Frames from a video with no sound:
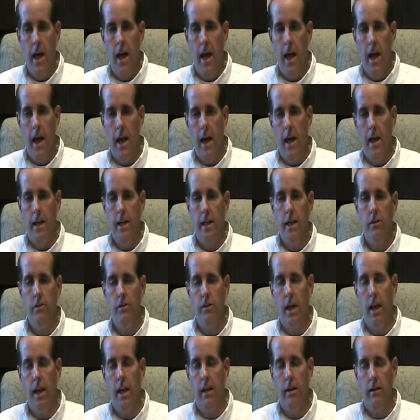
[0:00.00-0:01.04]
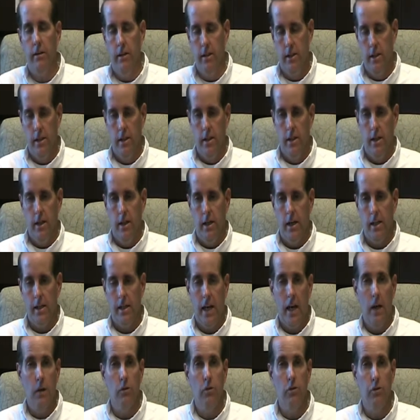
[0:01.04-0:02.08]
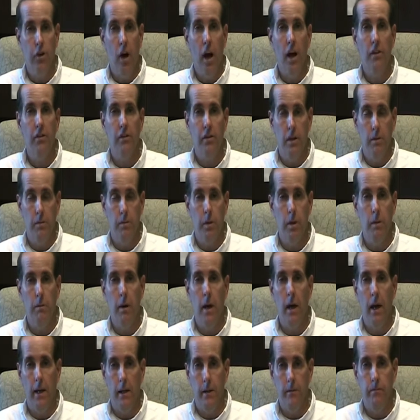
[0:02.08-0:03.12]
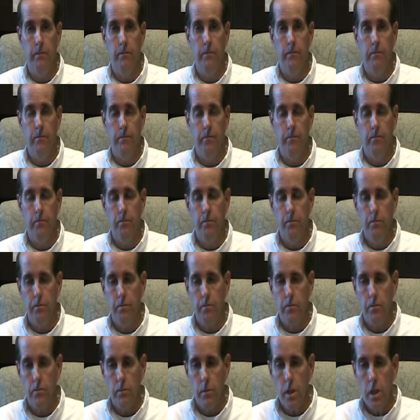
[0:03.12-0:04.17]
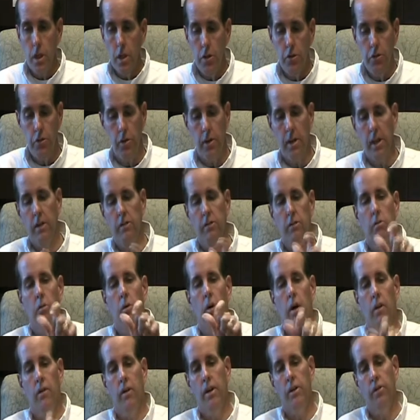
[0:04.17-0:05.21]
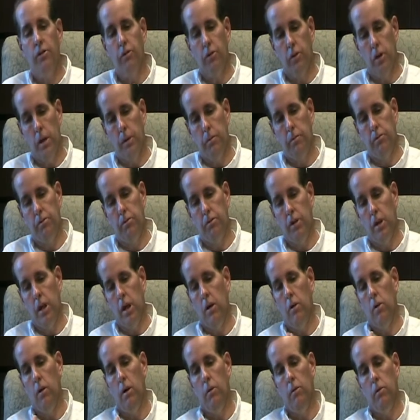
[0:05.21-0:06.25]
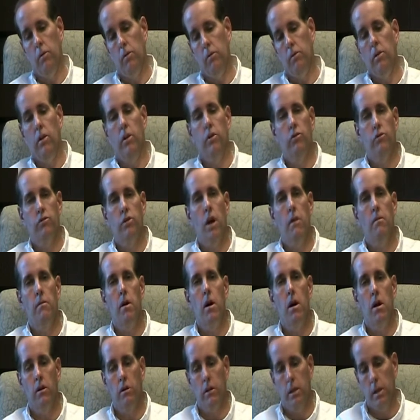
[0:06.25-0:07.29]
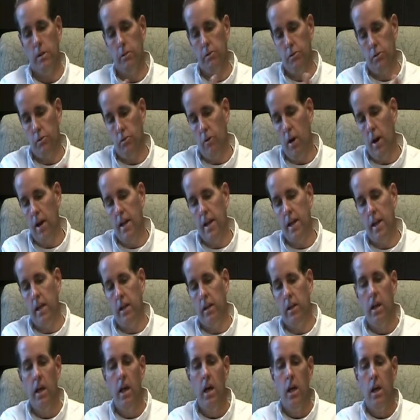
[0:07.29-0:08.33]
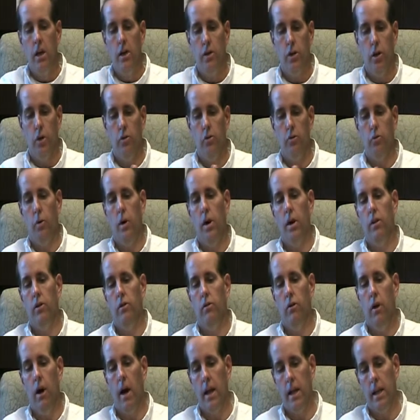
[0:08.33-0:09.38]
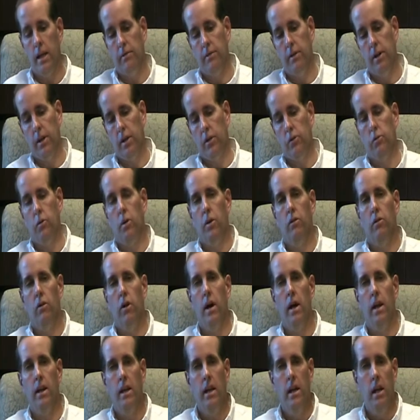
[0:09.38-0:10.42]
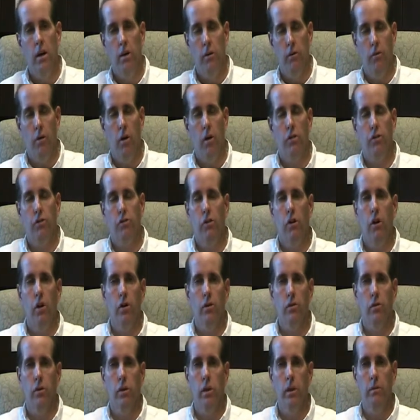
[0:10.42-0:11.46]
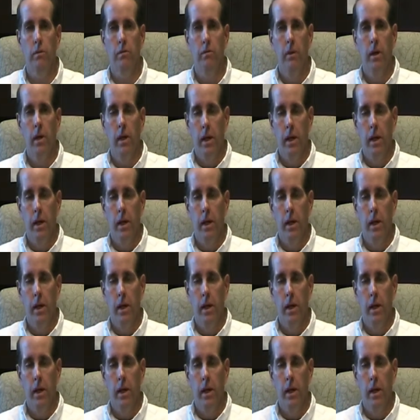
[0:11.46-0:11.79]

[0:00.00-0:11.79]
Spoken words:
and he's got a guy who's slicing it pretty bad. So he gives him one of these grips, those Yamaha grips. The right hand goes way to the right, left hand goes way to the right. Very strong grip.